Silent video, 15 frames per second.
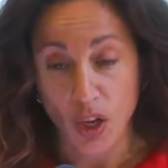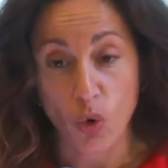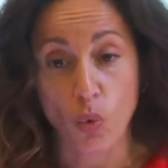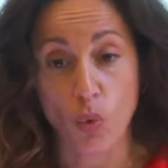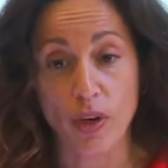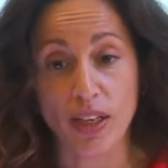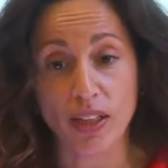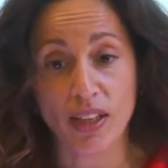
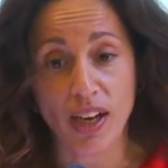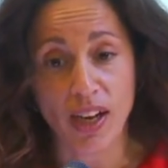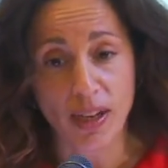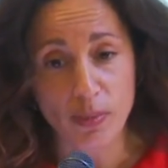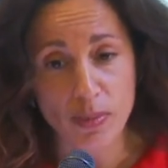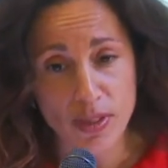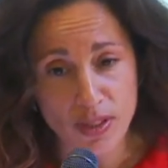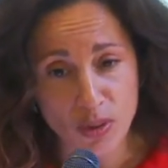When it
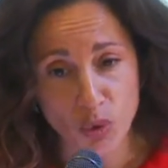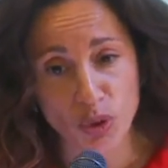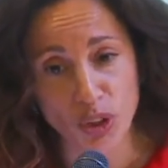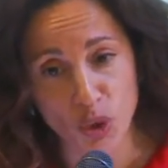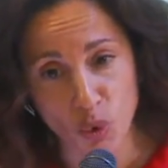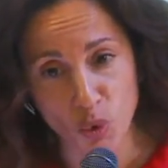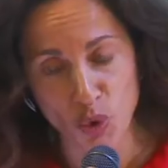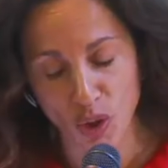comes to
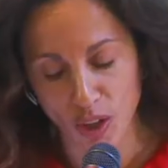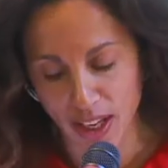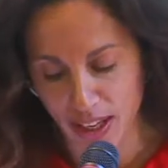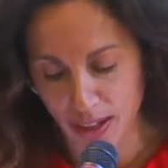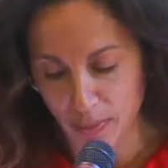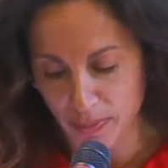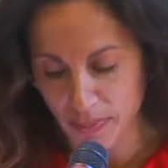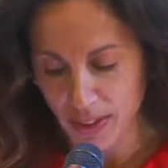Tikkun
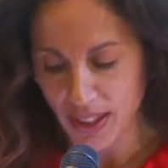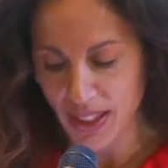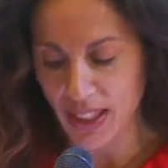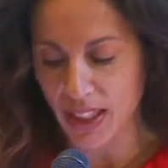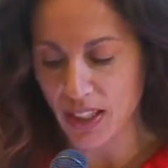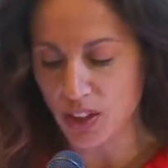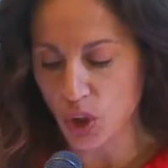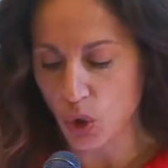Olam,
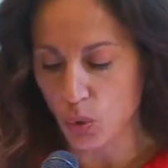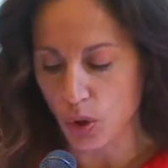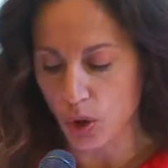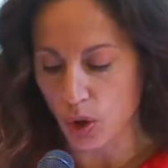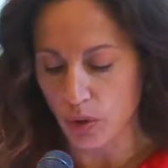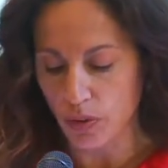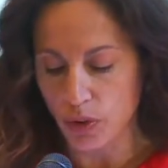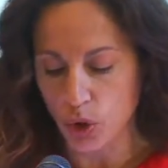healing the
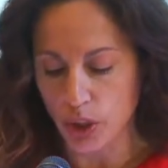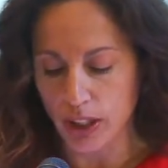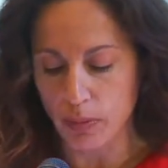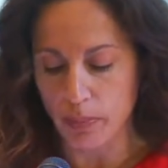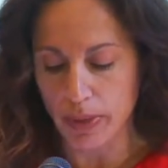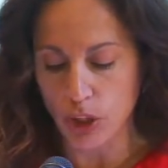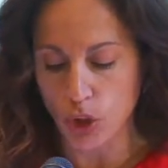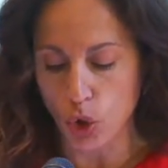world, there
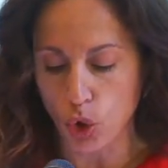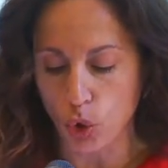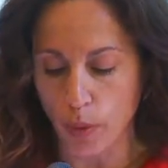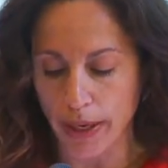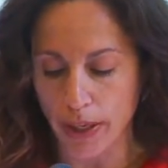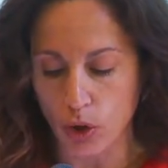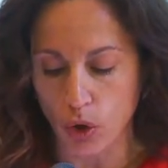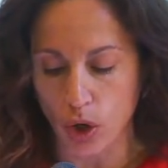can be no
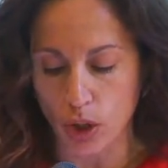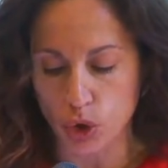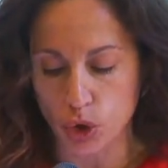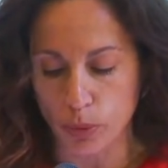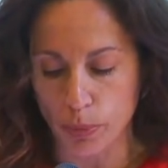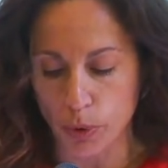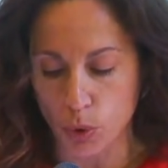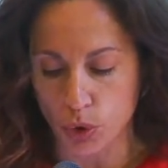greater
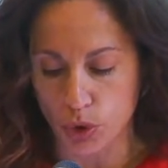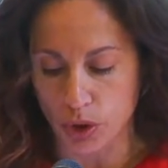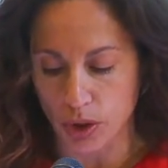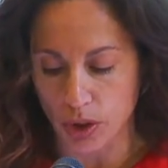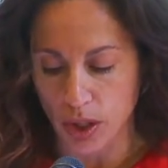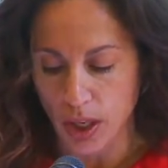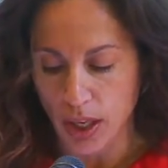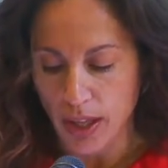
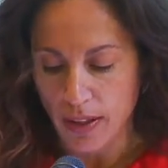contribution